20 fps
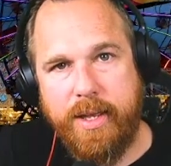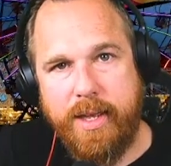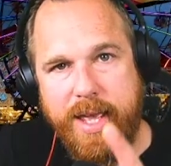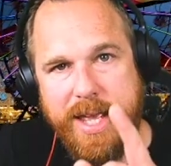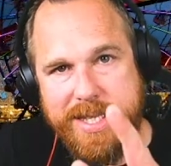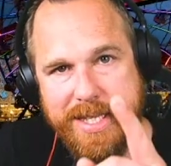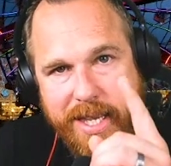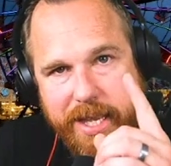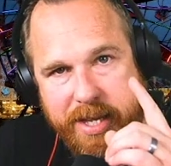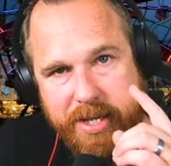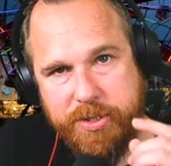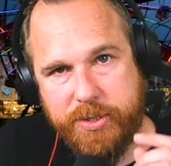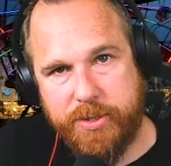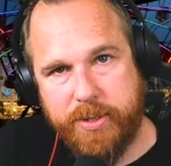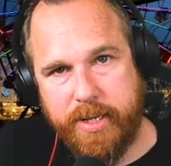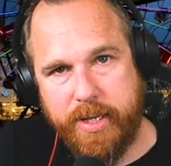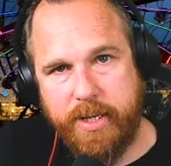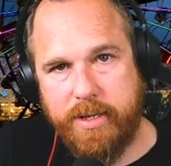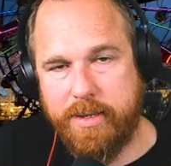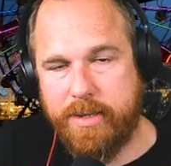and the
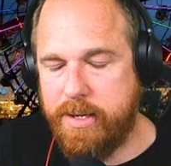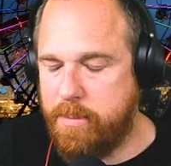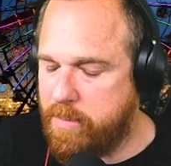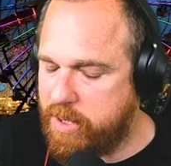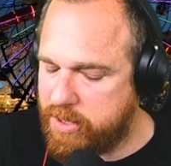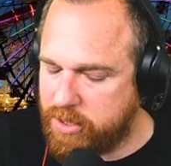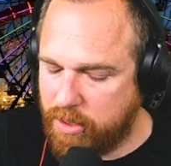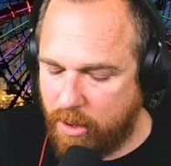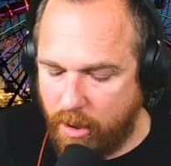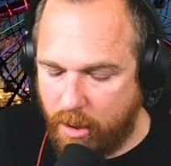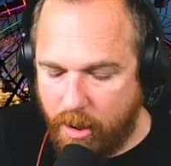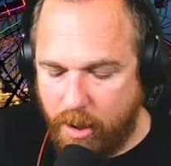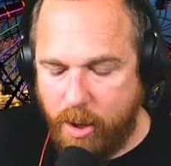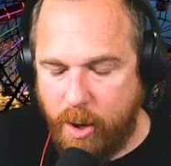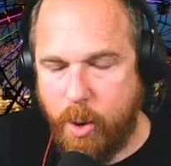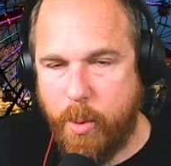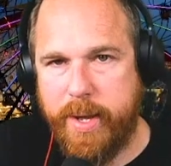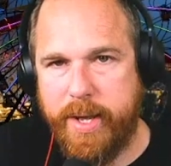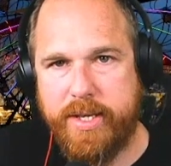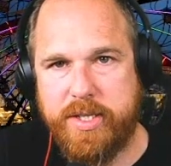history must
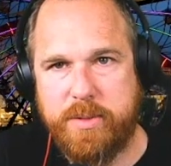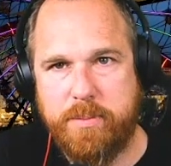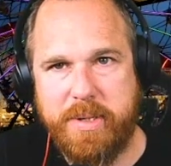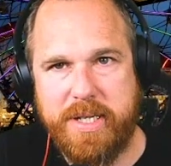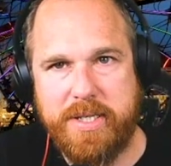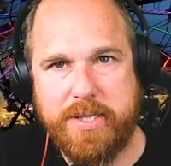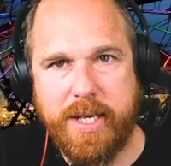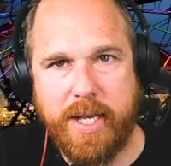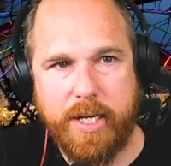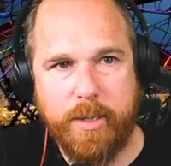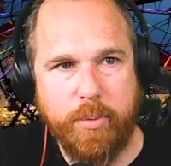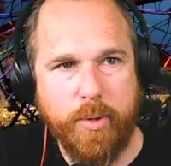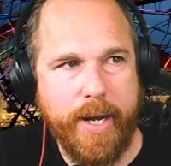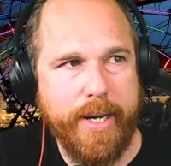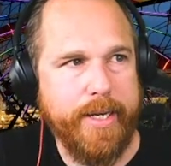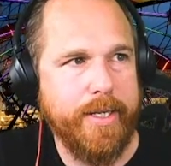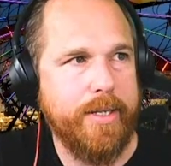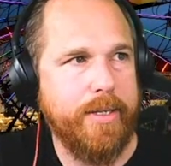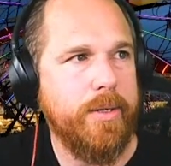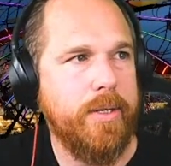always be
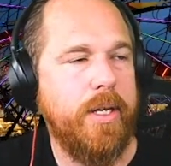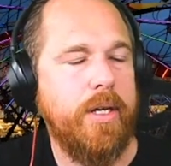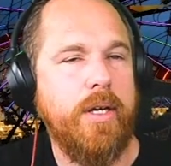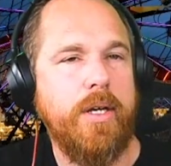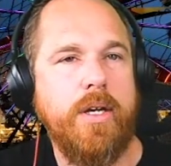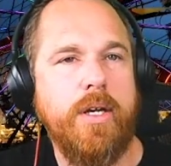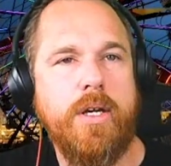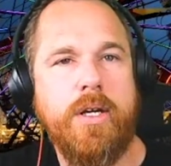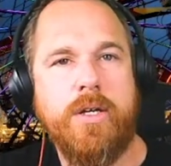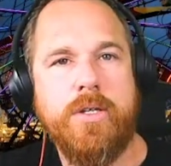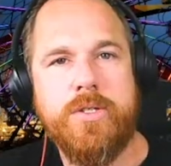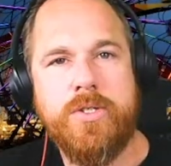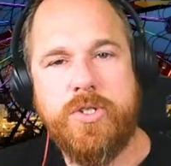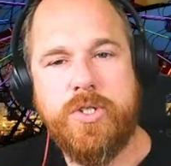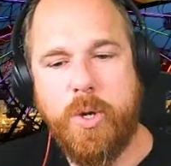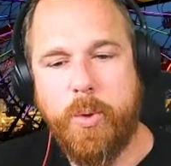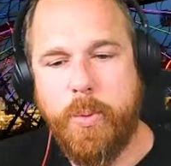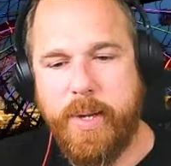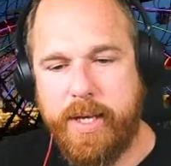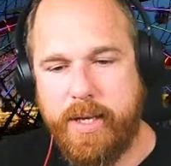celebrated.
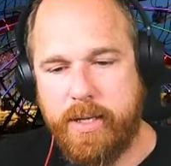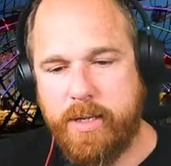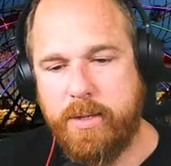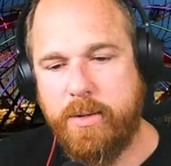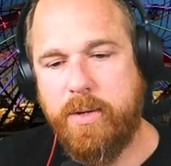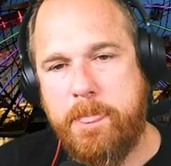So when